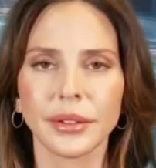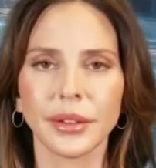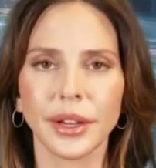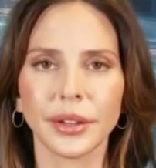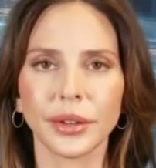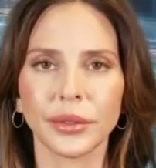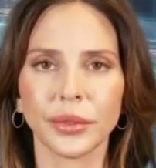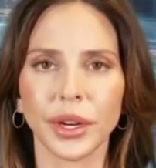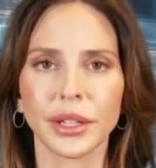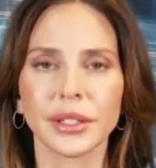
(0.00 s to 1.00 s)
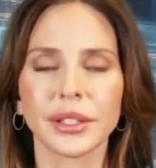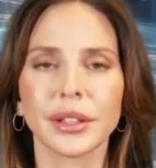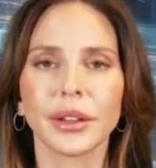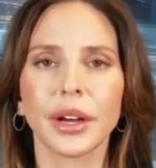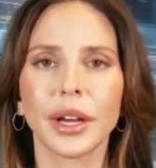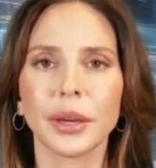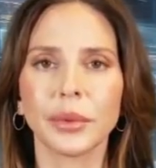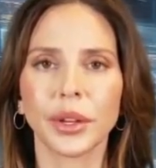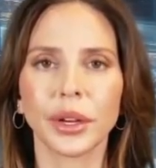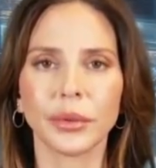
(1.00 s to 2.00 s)
Hello friends, I am
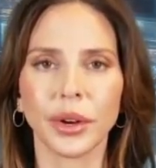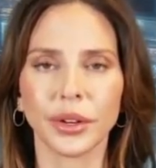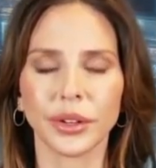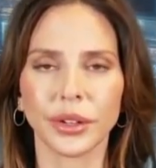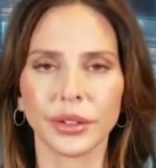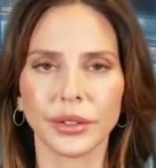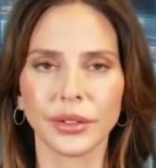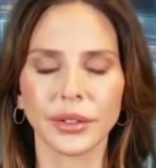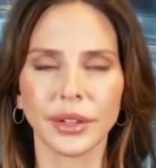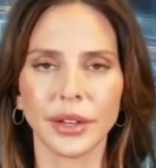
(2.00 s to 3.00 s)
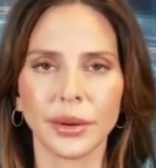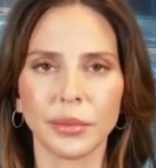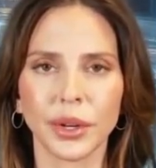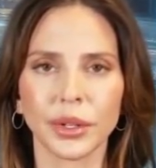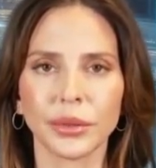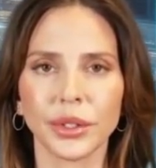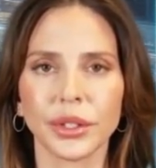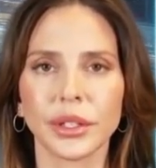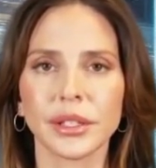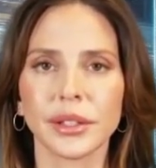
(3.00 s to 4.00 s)
Claire Parker, and I welcome you to
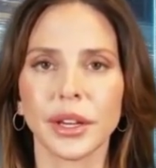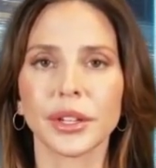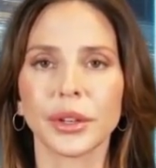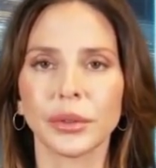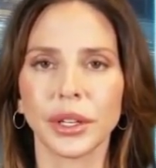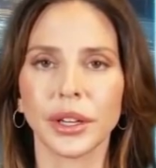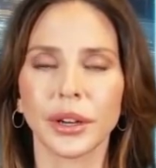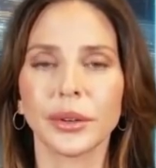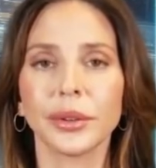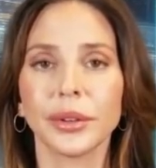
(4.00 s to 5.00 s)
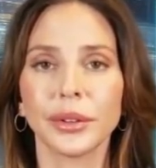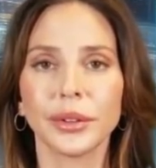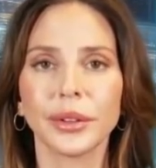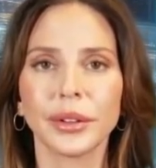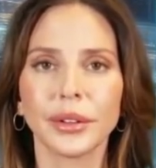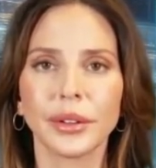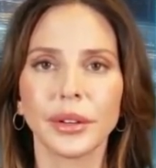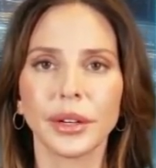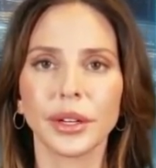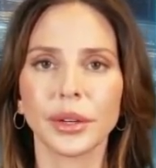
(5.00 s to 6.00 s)
this special video.
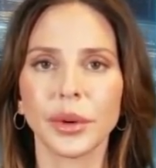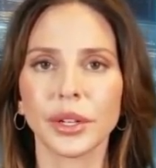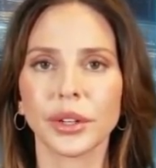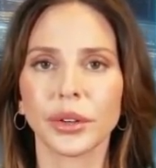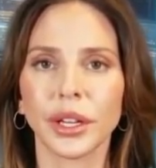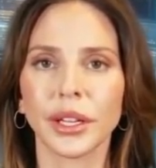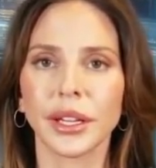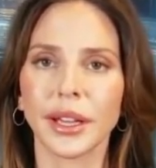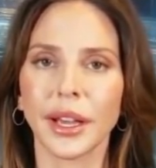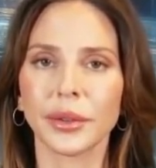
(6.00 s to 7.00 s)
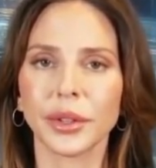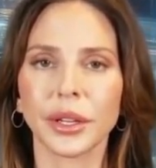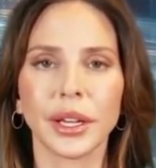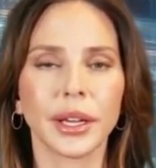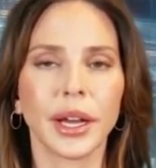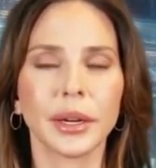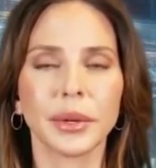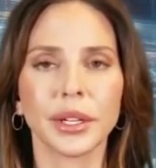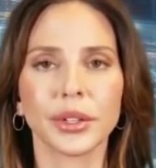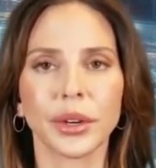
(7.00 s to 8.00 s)
If you want to create an account on AI
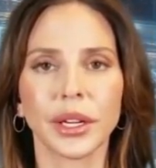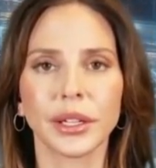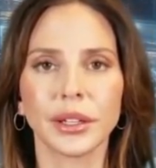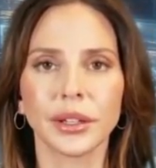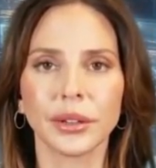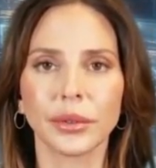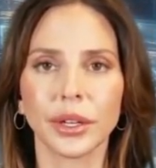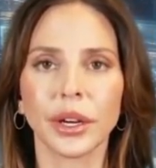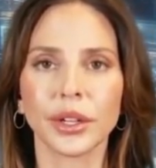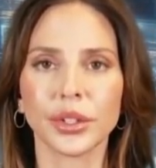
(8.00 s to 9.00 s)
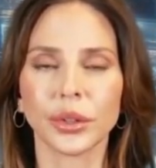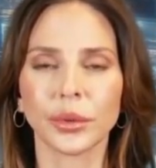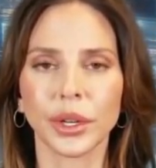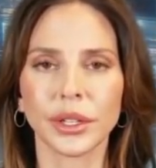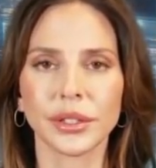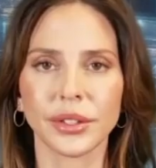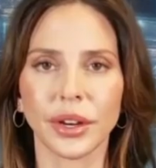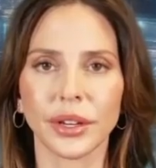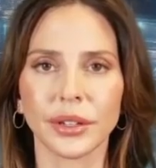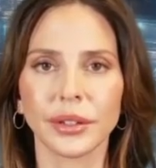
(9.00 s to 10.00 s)
BitTrade, but not sure where to
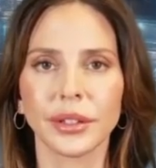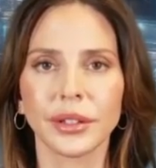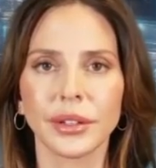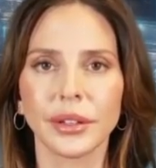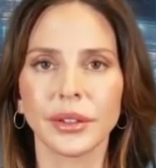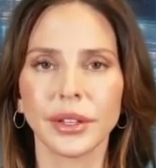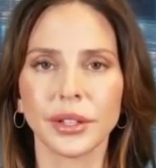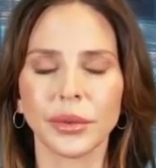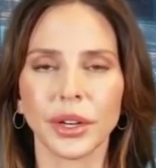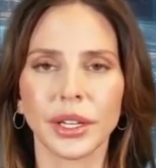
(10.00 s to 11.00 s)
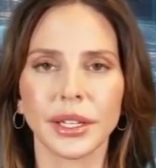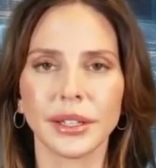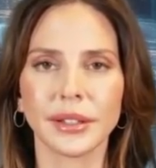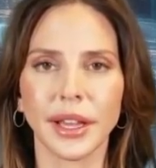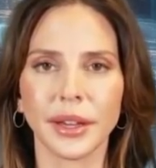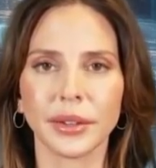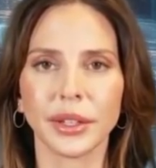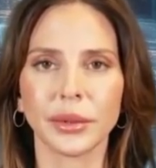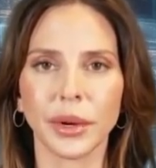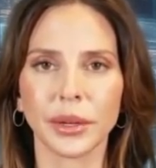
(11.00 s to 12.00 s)
start, then you are in exactly
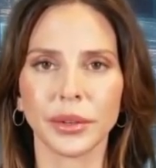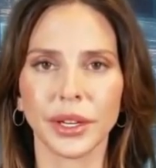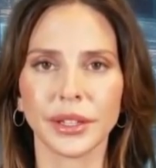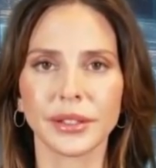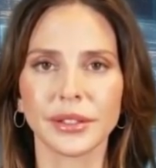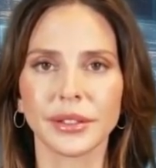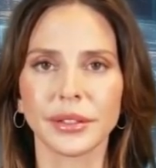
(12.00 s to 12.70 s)
the right place.